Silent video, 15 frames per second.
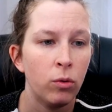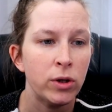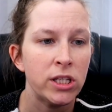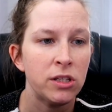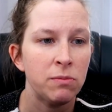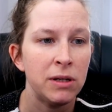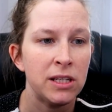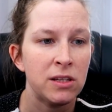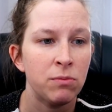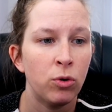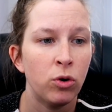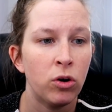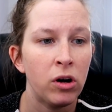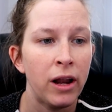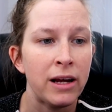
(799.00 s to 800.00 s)
which means
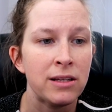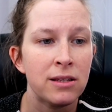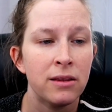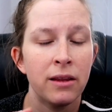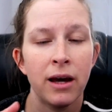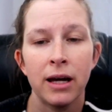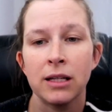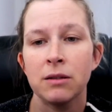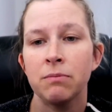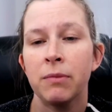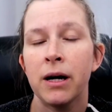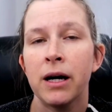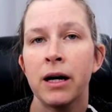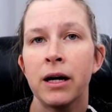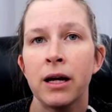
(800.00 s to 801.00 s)
more or less that
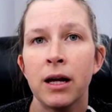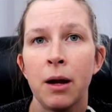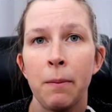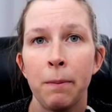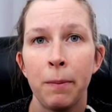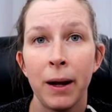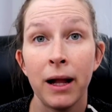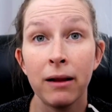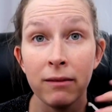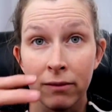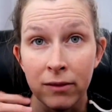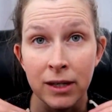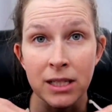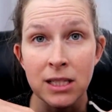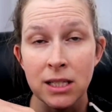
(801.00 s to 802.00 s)
my
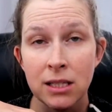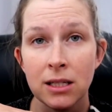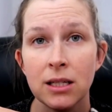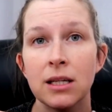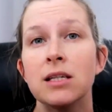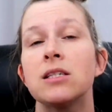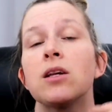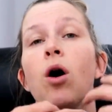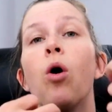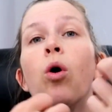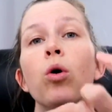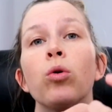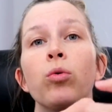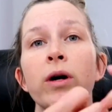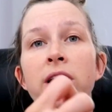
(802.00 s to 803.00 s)
pelvis is
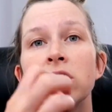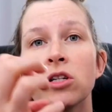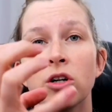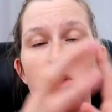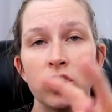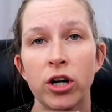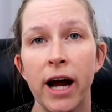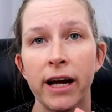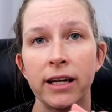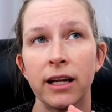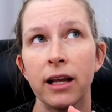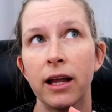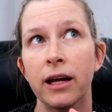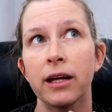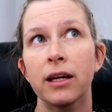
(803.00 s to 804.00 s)
always contracted,
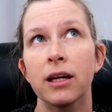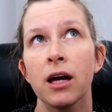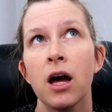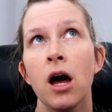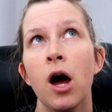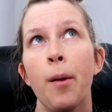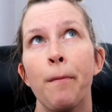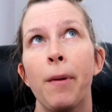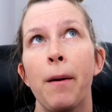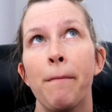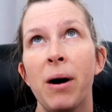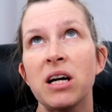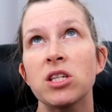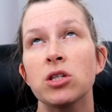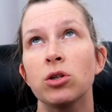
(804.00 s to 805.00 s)
like my
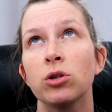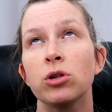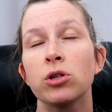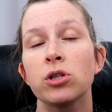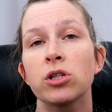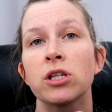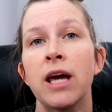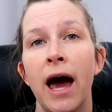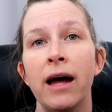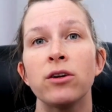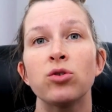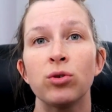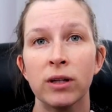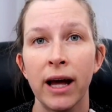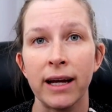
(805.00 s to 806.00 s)
muscles
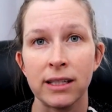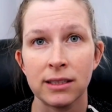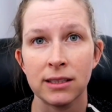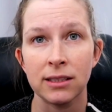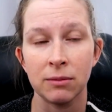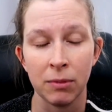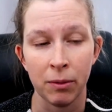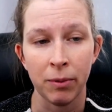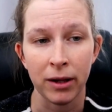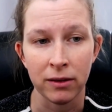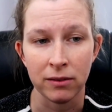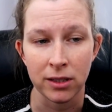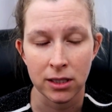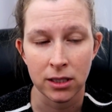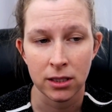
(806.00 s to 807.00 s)
can't relax in my
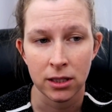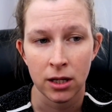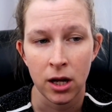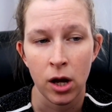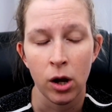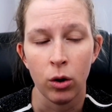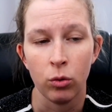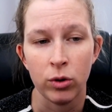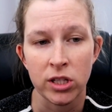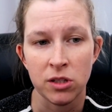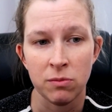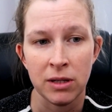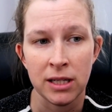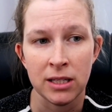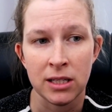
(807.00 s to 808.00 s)
pelvis, which
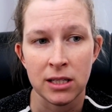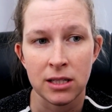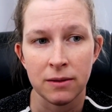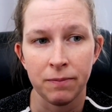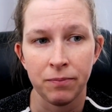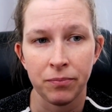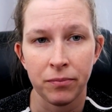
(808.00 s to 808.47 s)
means